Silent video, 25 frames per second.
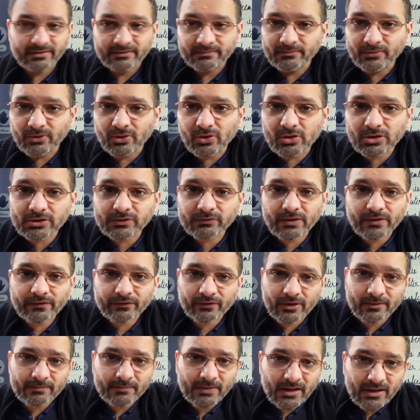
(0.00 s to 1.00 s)
Both were
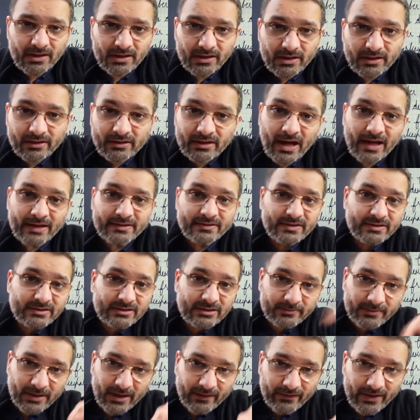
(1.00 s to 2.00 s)
from Rajya
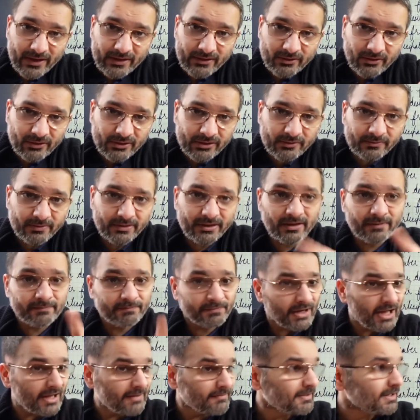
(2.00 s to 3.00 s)
Sabha, went on to become
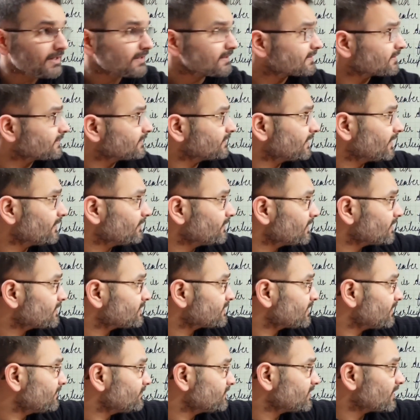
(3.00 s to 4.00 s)
Prime Minister, and there was
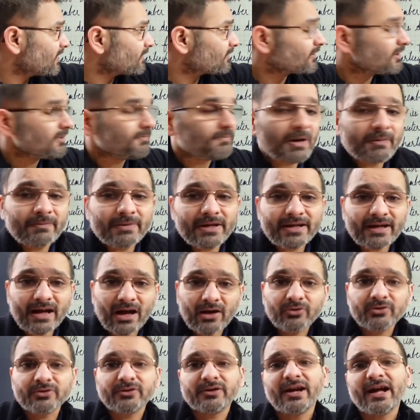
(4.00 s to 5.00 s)
some general public
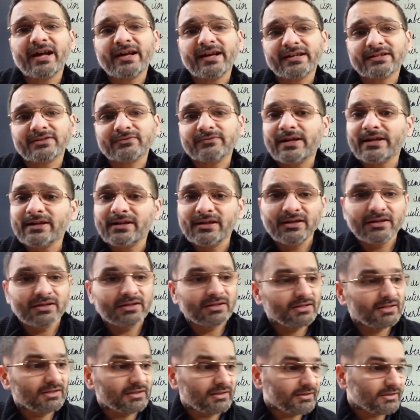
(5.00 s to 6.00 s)
outcry as well.
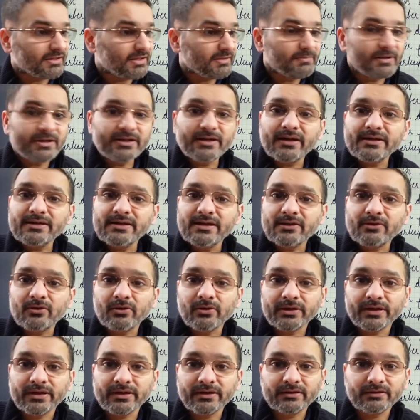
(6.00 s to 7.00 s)
Ki bhaiya ye
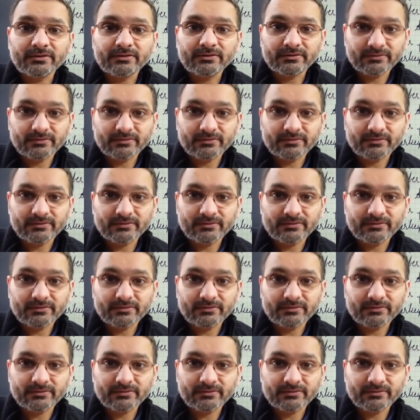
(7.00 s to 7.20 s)
kaun hai?